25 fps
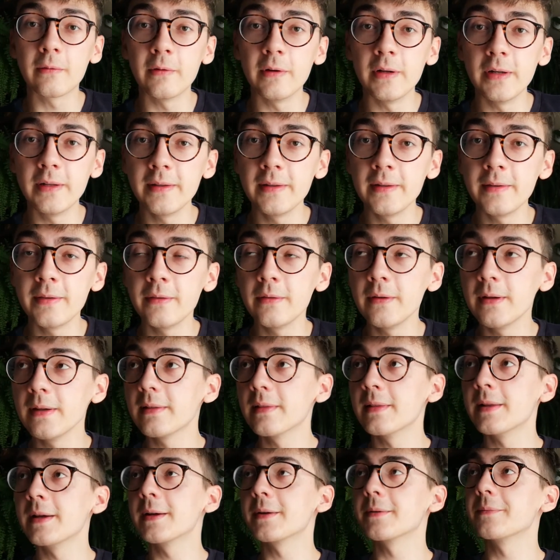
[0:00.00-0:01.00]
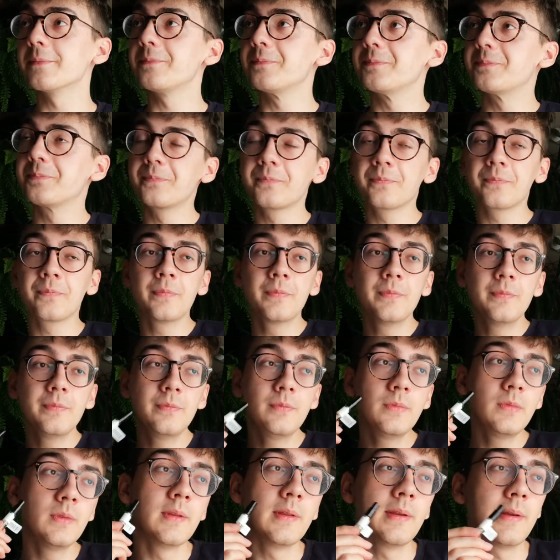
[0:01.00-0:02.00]
quality to it, like
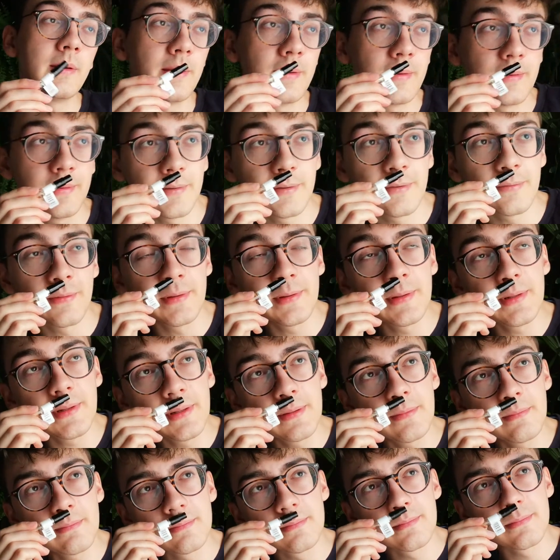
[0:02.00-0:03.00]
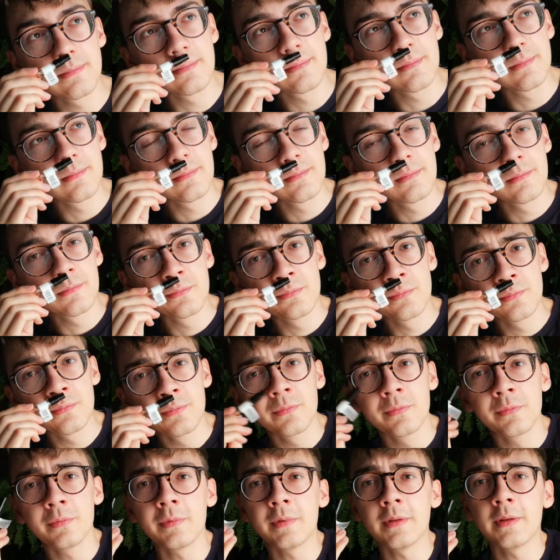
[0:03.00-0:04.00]
this vanilla
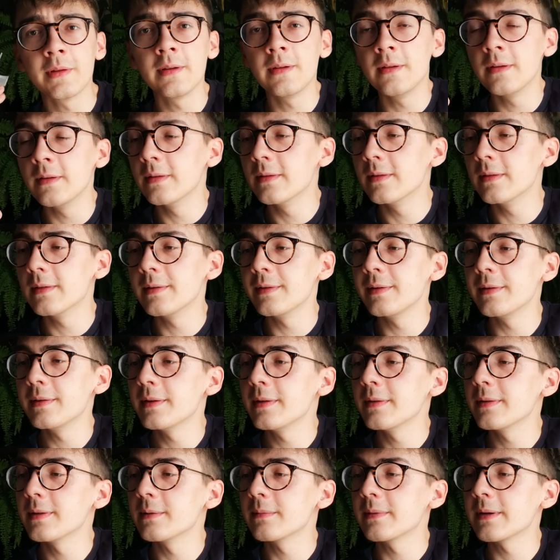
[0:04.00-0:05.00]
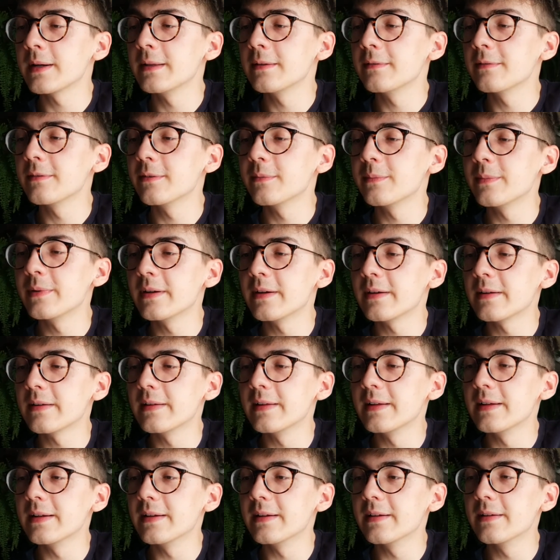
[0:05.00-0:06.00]
is. It has some kind of
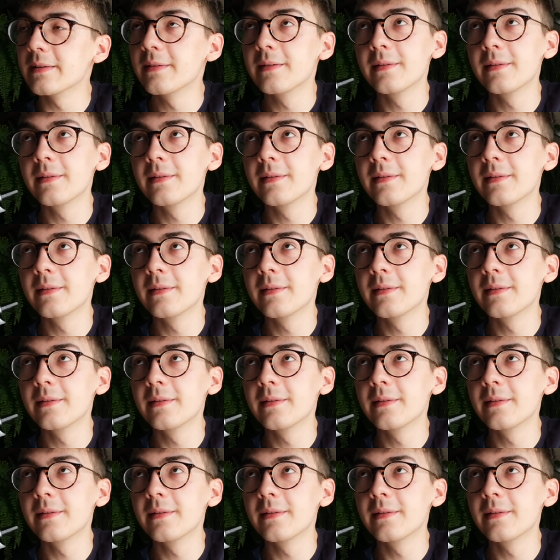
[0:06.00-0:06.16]
sparkliness